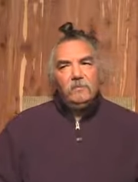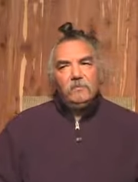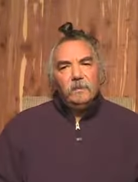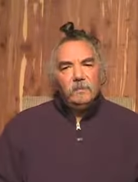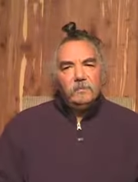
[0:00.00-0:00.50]

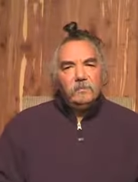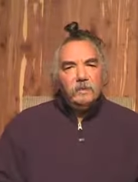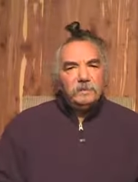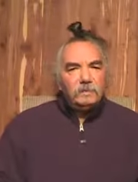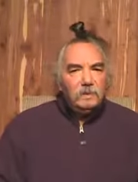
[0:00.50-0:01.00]
Relative to
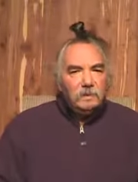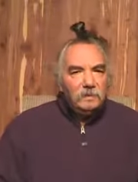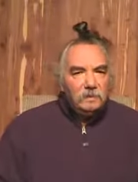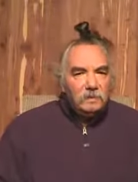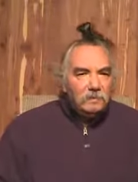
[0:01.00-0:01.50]

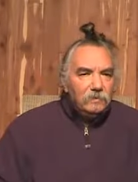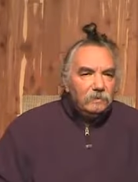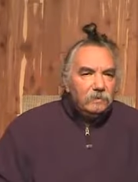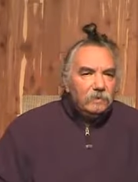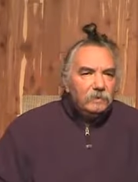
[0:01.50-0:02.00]
understanding the, the,
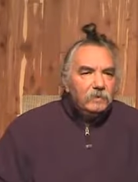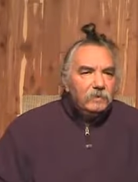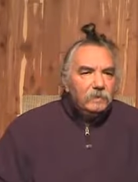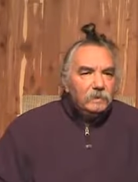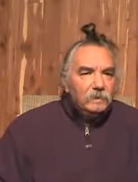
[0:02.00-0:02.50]
true nature
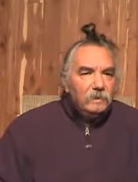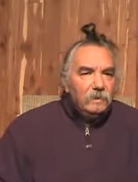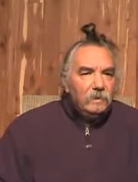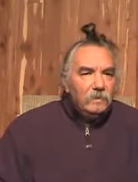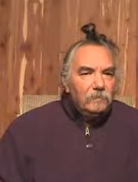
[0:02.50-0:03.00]
of bliss
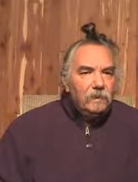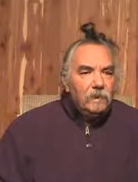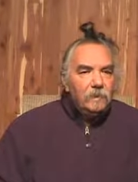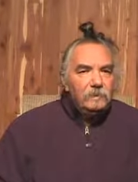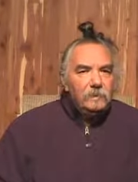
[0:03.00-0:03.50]
and our
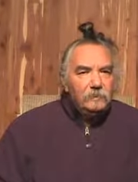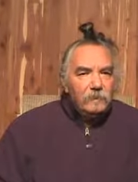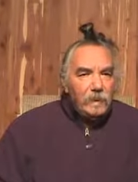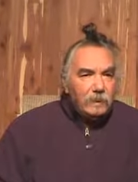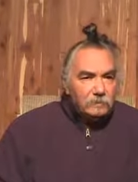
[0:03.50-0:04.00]
reali
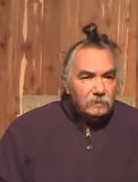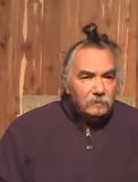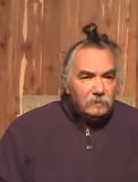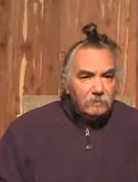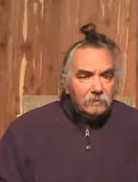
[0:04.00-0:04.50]

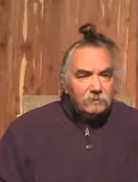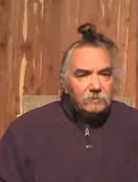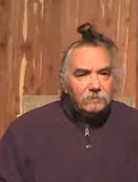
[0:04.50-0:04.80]
reality, or